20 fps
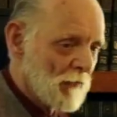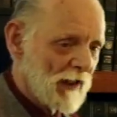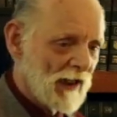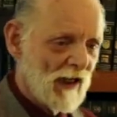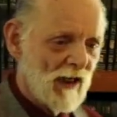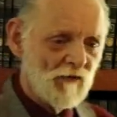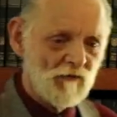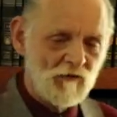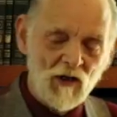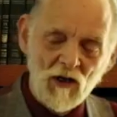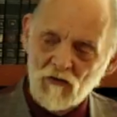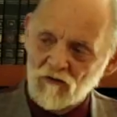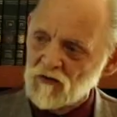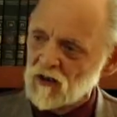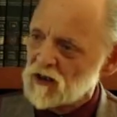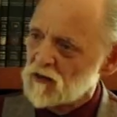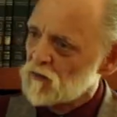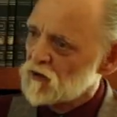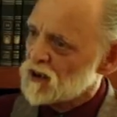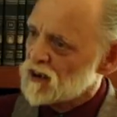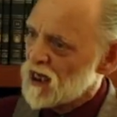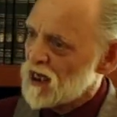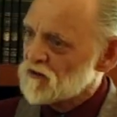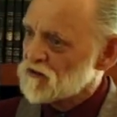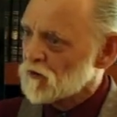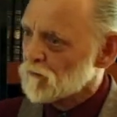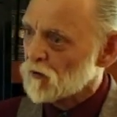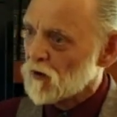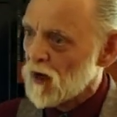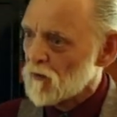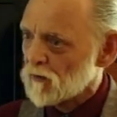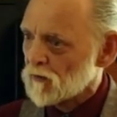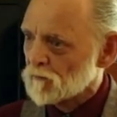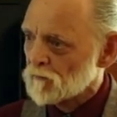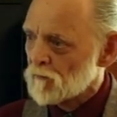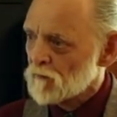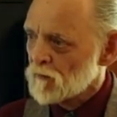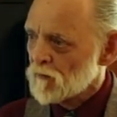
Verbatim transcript: because there's a communication problem,